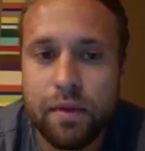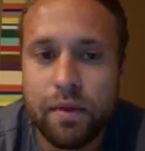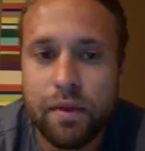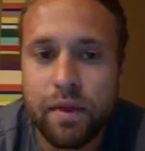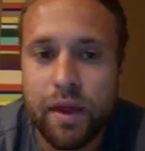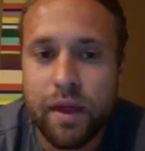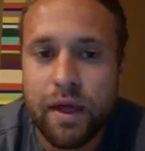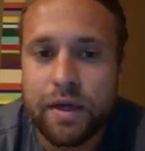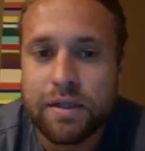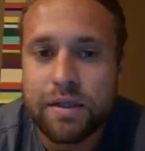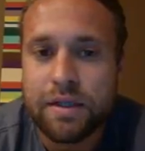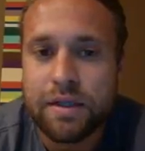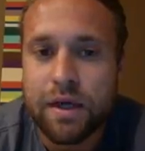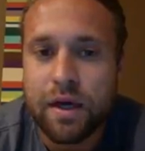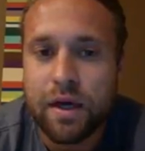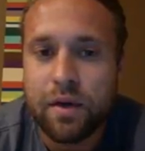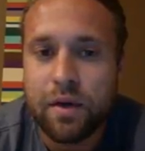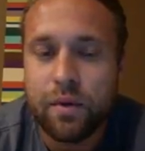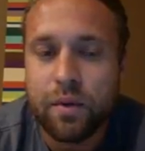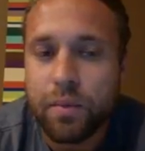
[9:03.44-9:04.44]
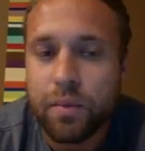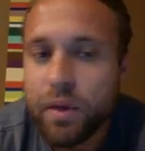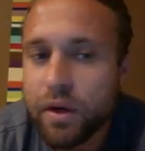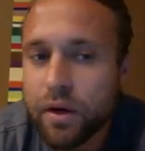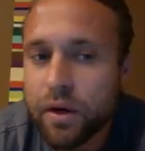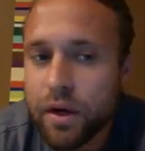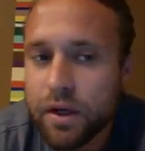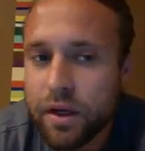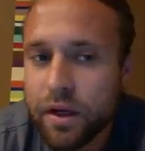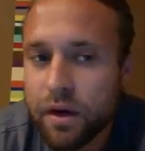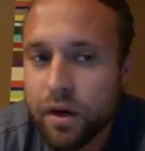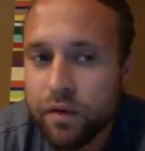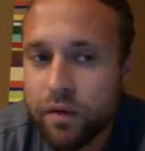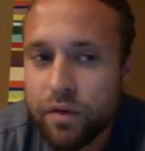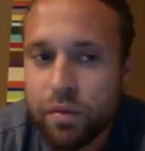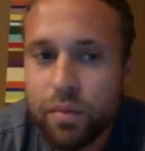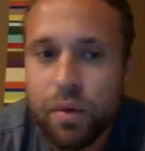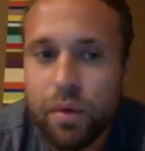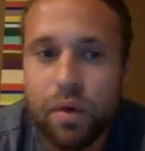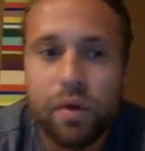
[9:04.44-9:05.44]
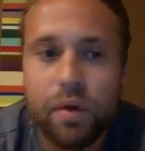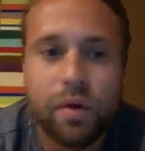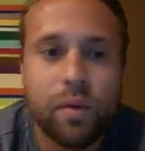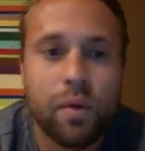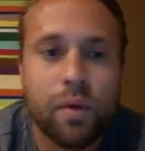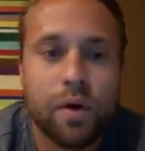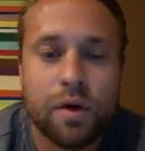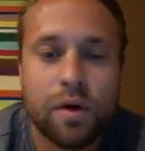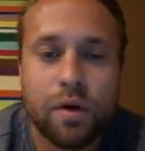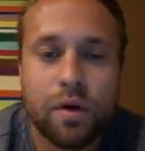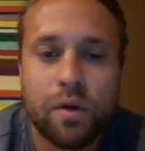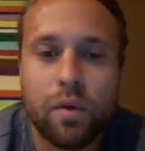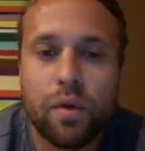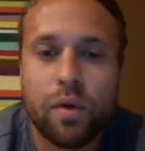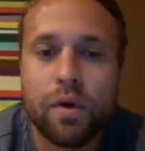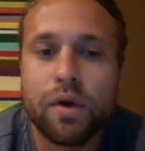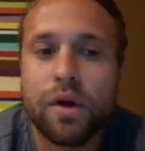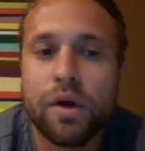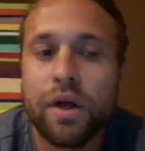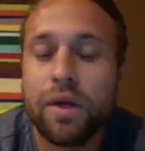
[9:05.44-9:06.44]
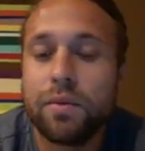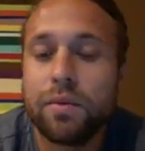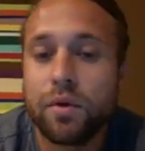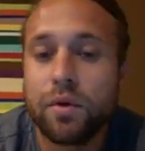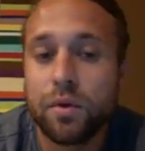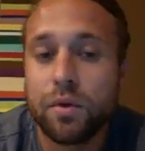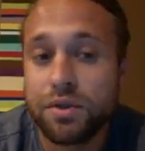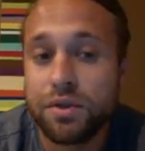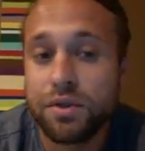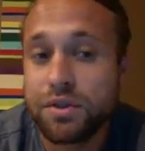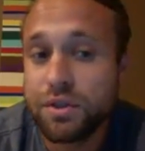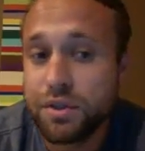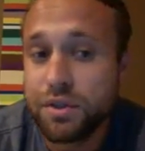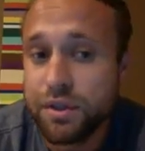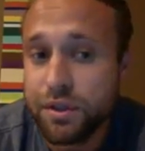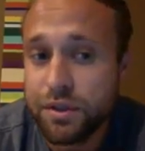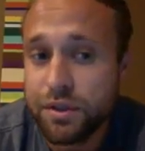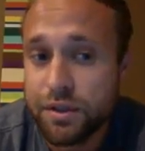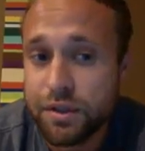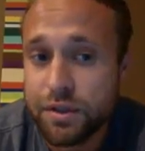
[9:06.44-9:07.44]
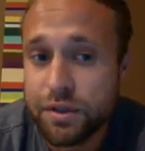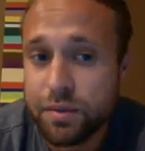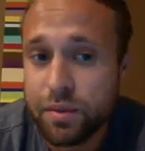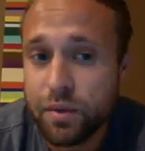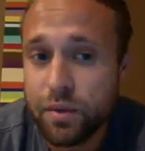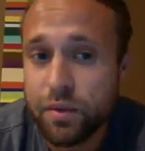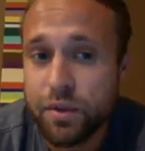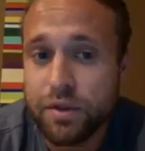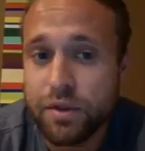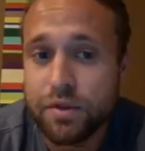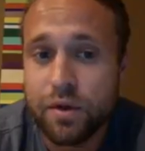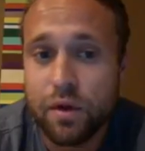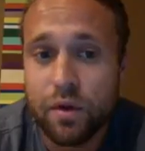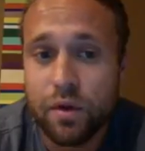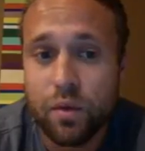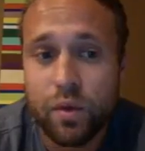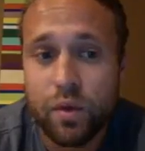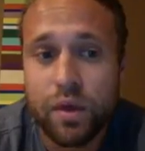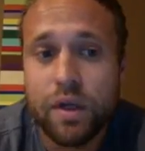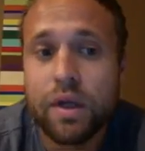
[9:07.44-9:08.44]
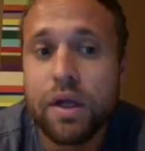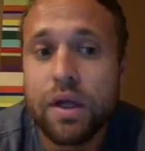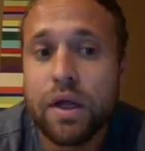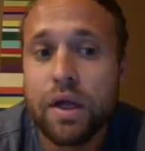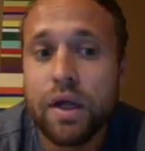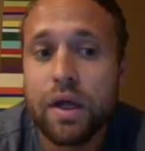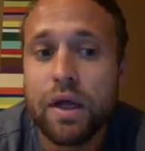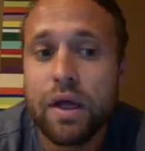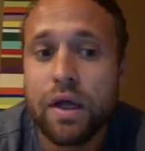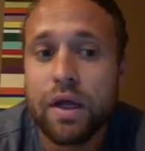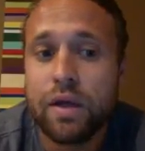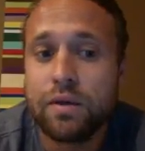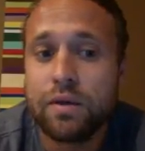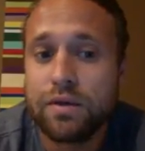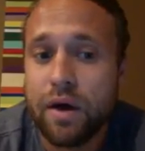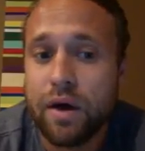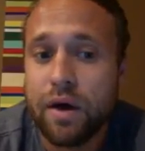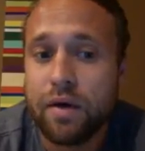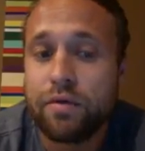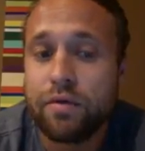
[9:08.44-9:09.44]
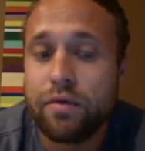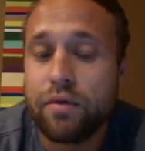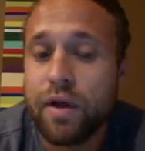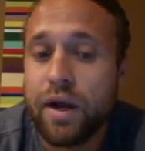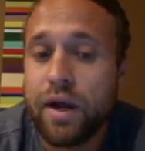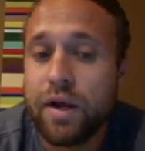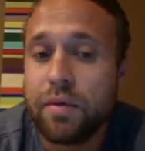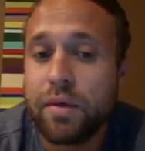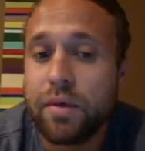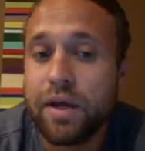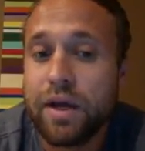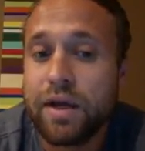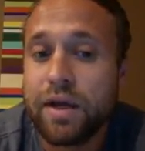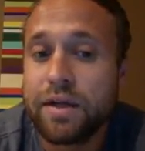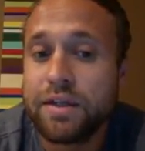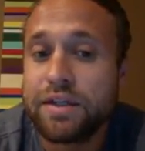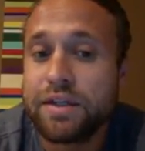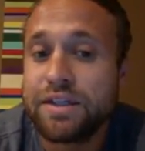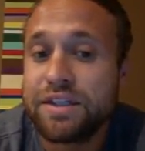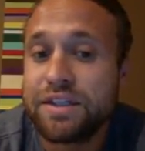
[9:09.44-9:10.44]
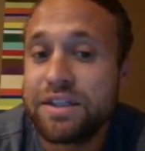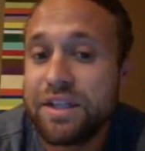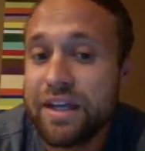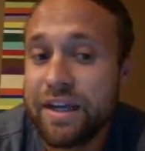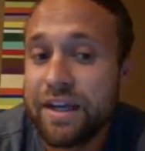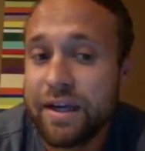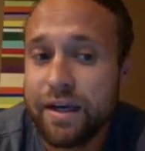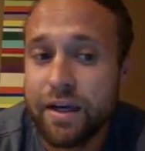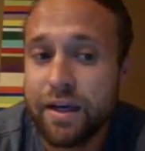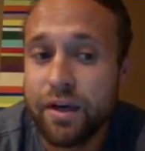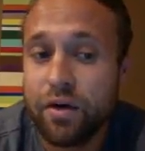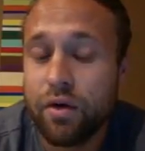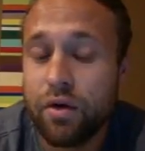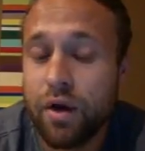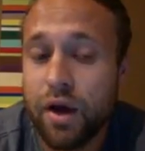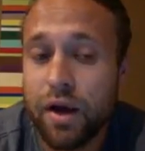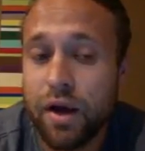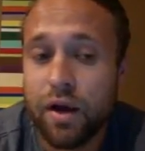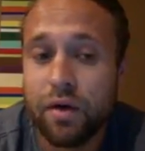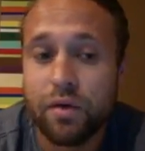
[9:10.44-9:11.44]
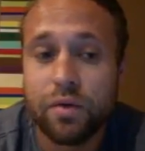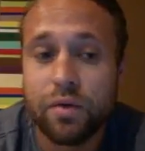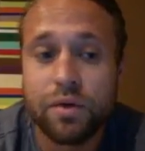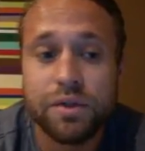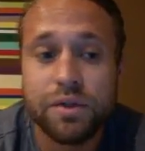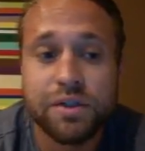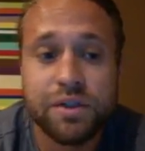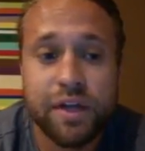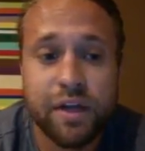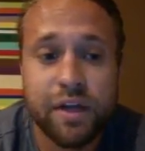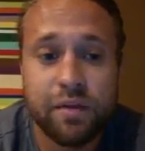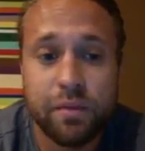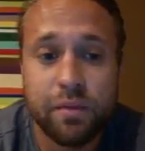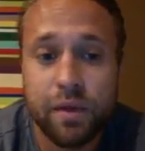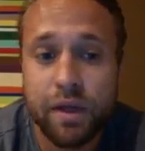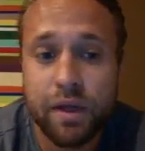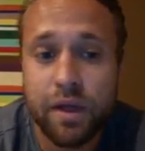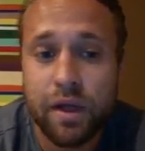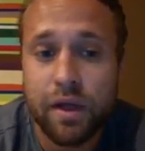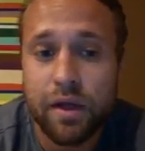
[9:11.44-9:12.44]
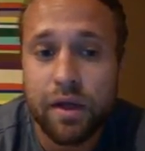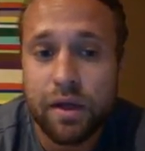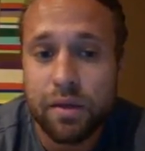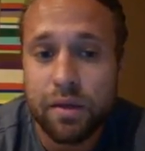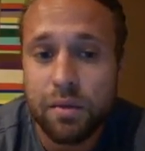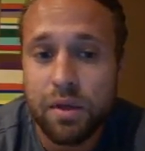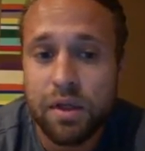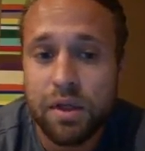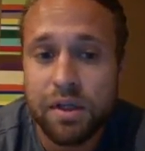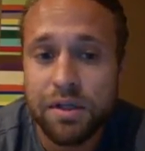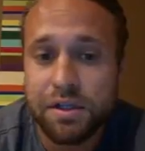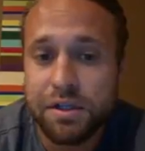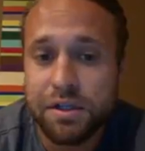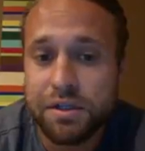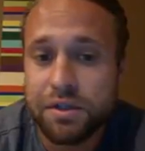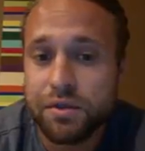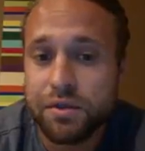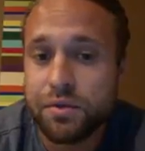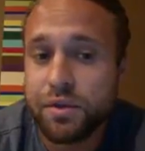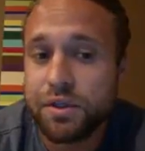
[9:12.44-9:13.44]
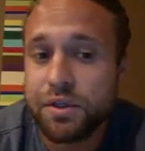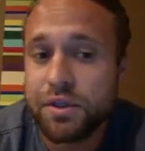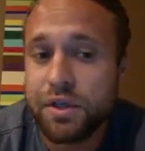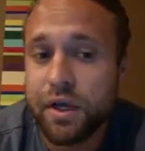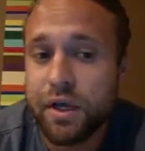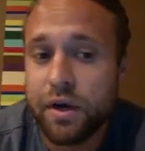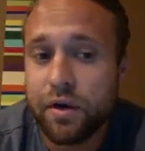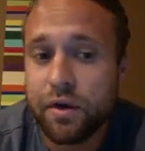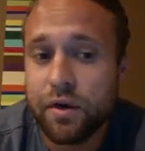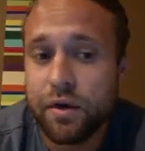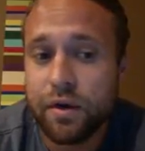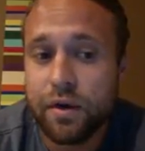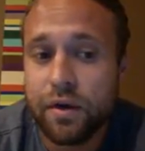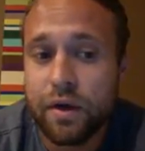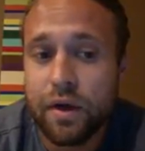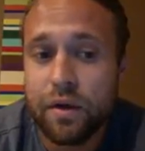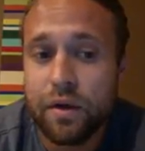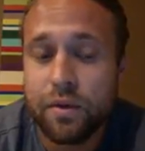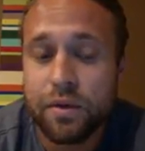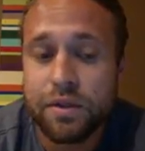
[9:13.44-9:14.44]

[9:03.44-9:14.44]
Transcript: that when Peter got down off the boat, he walked on the water and came towards Jesus. But when he saw the wind, he was out and afraid and began to sink. And he cried out, "Lord, save me." Immediately Jesus reached out with